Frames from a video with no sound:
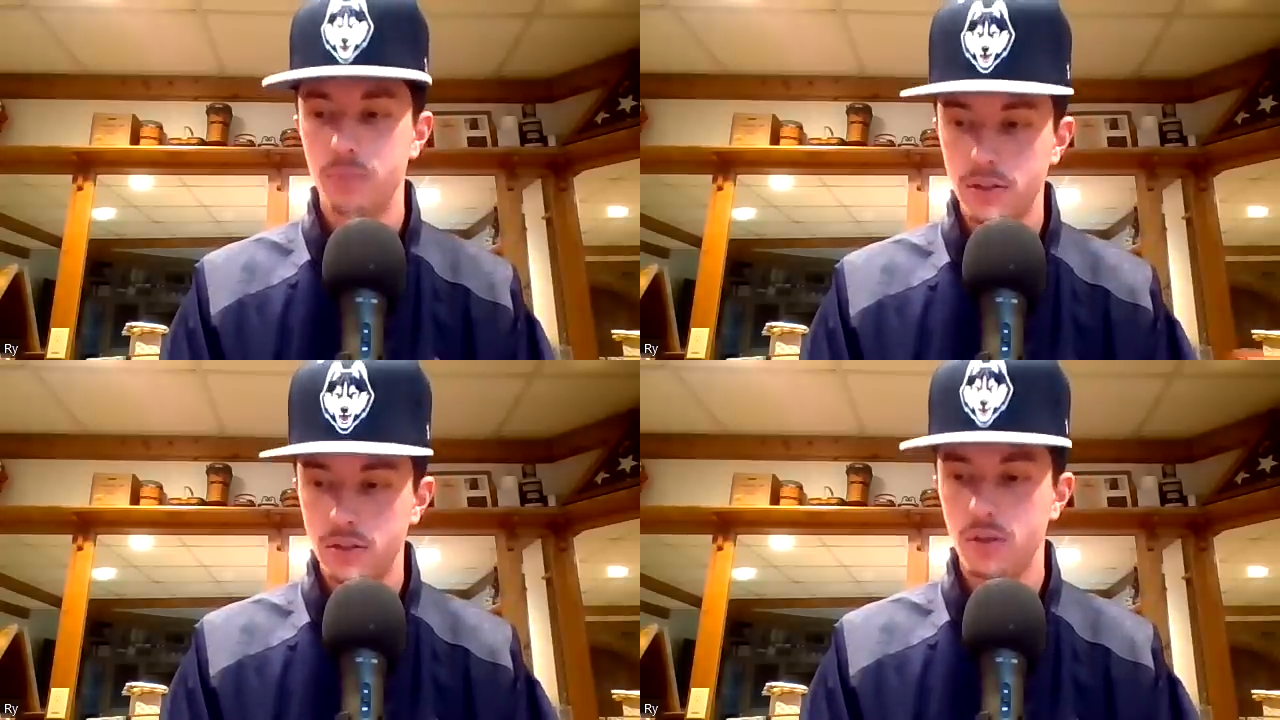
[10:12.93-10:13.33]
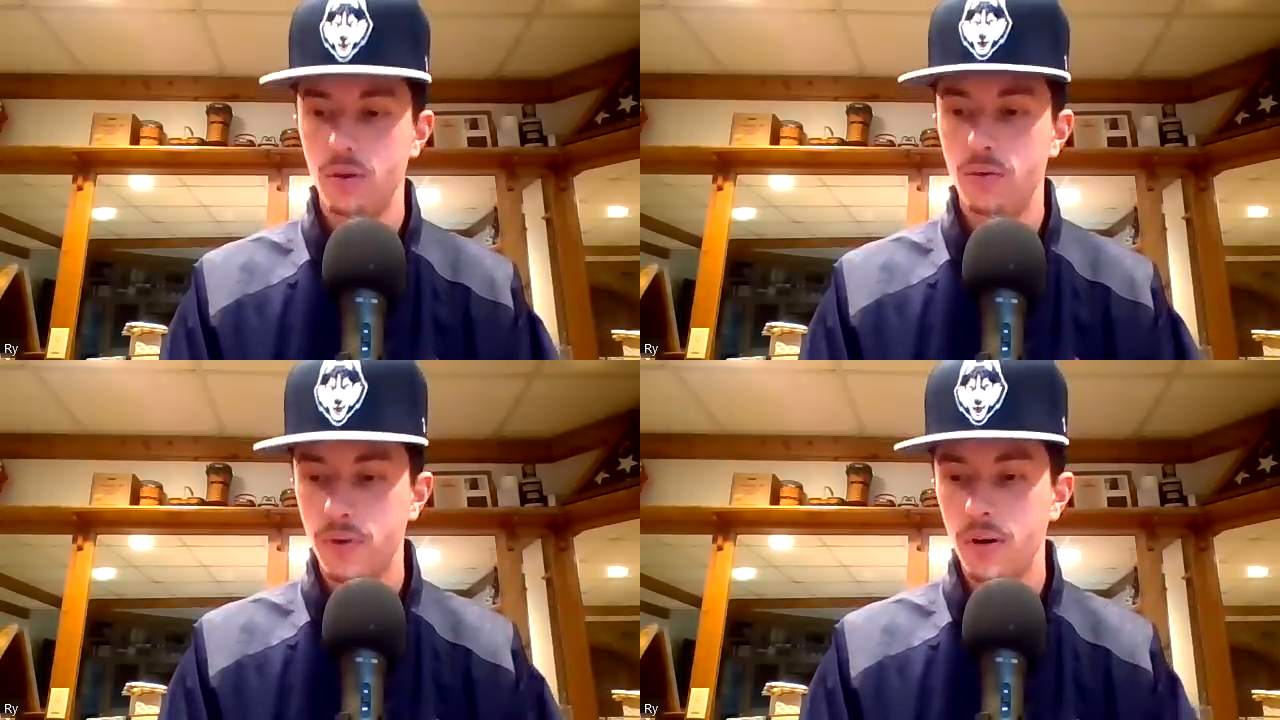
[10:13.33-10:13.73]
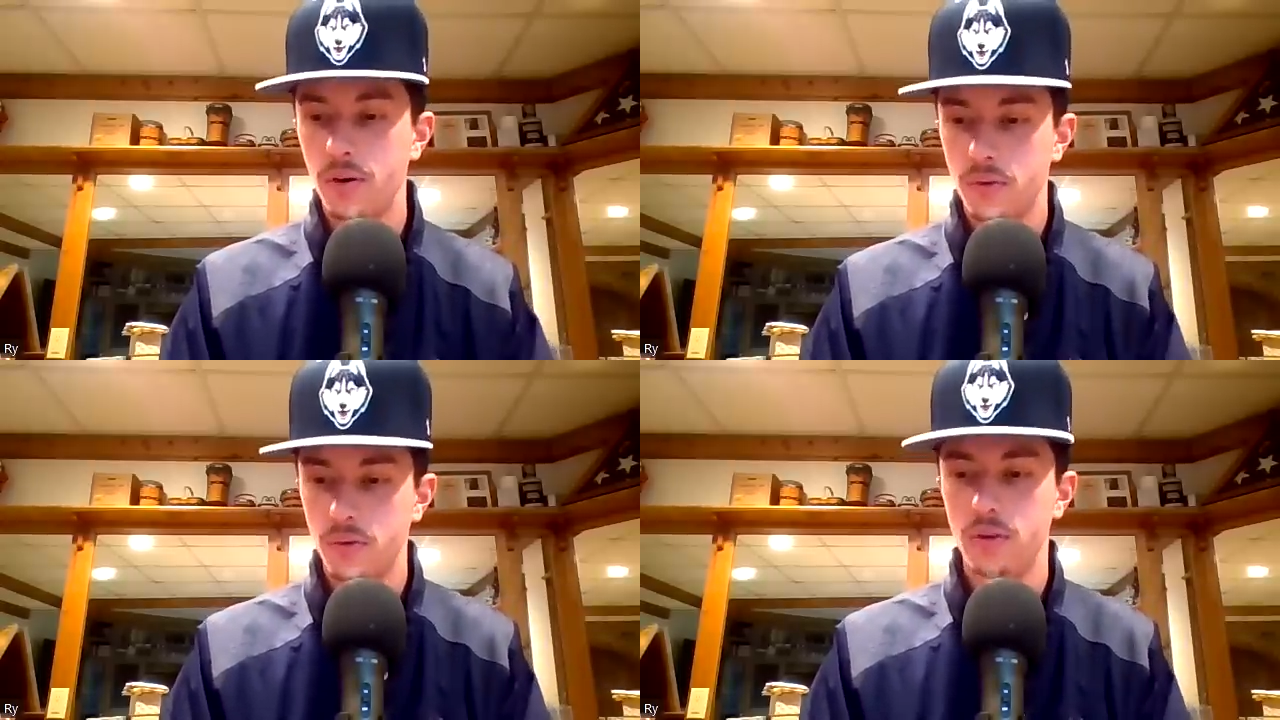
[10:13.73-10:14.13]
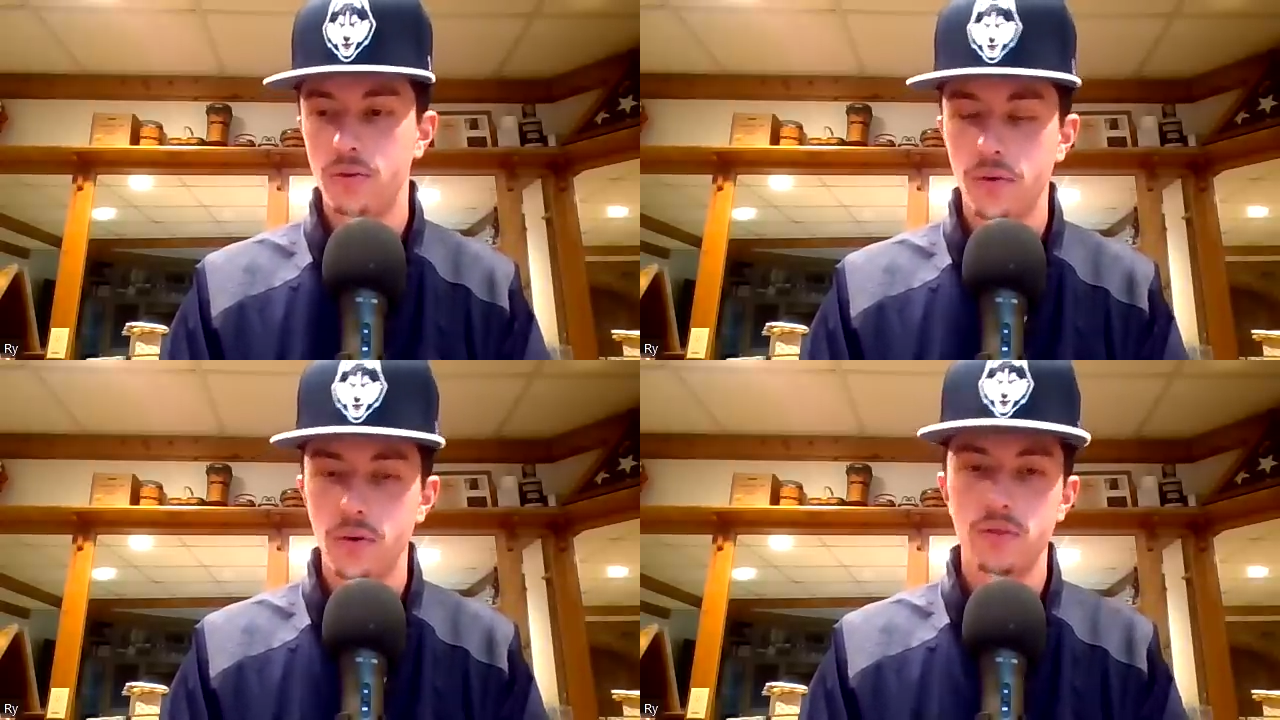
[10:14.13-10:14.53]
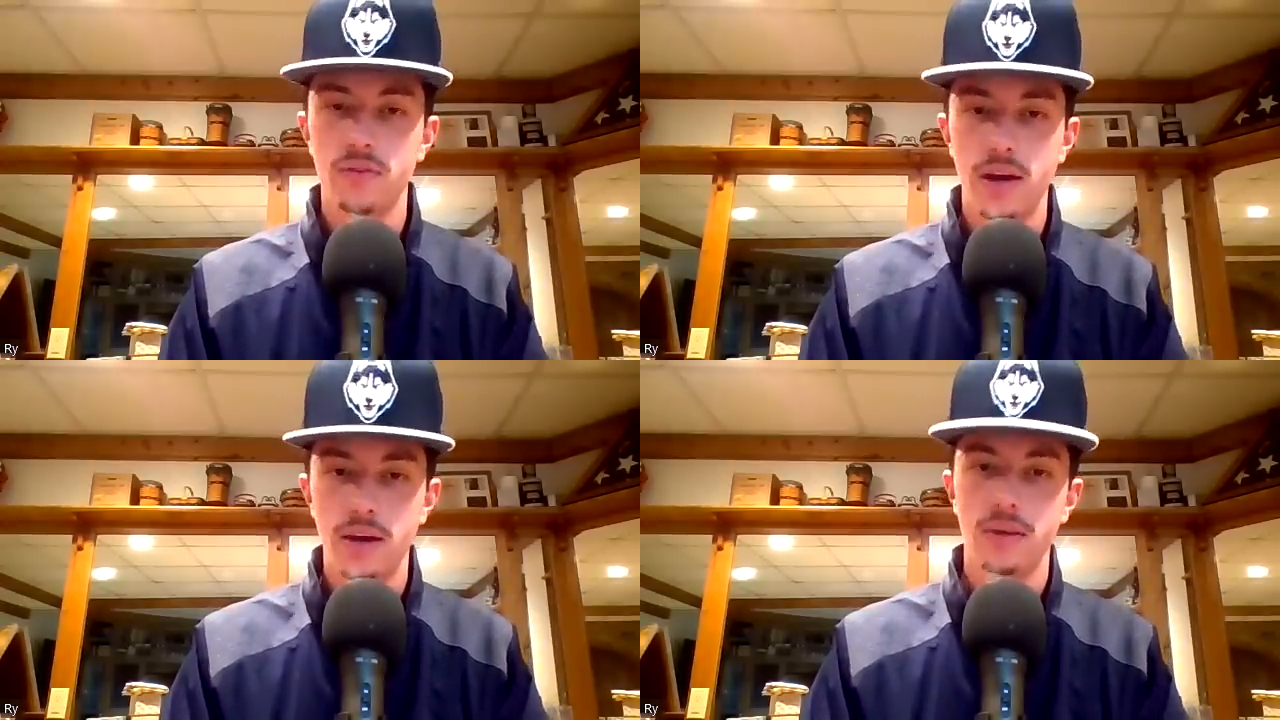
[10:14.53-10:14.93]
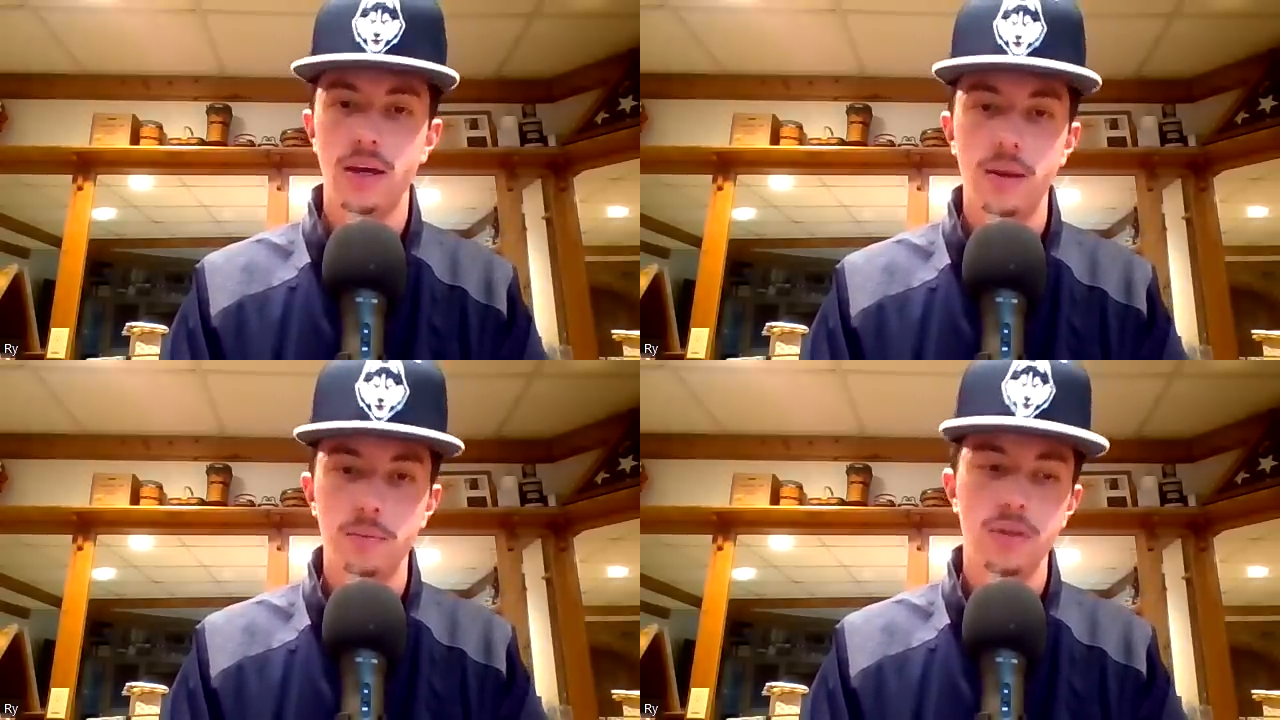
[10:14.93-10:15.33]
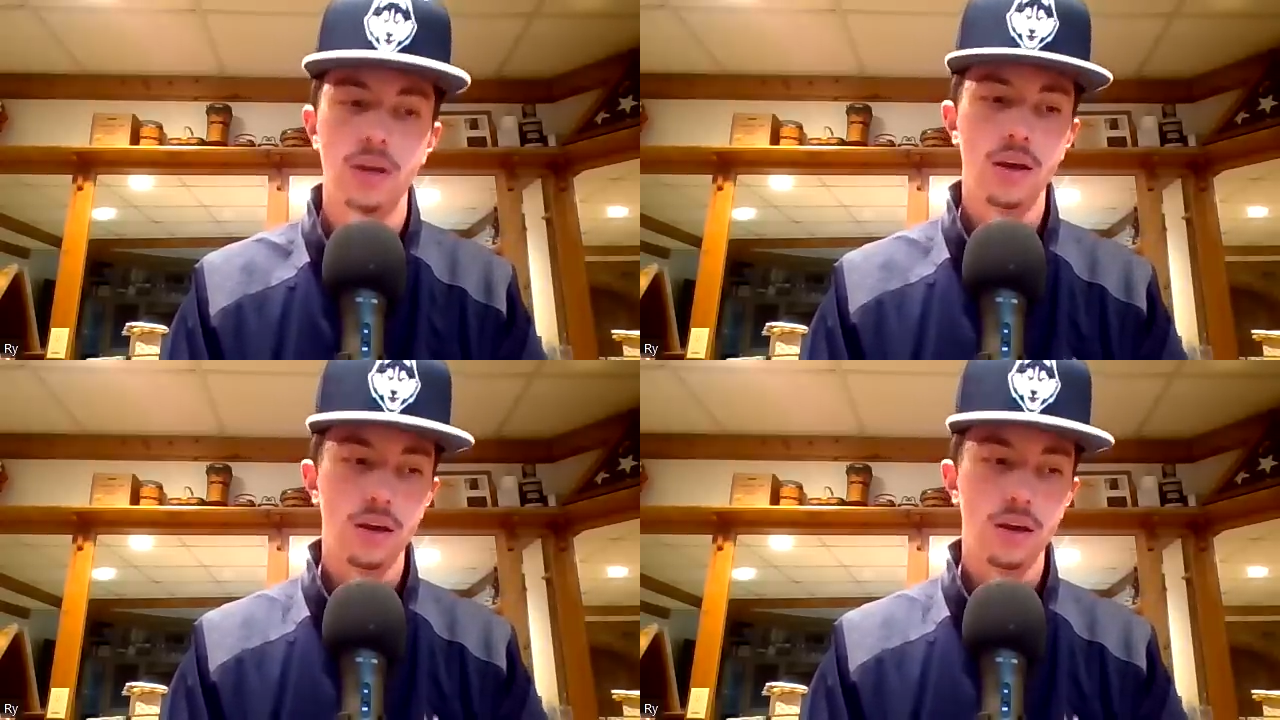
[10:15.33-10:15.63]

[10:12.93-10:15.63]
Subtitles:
but so far through these first 5 games,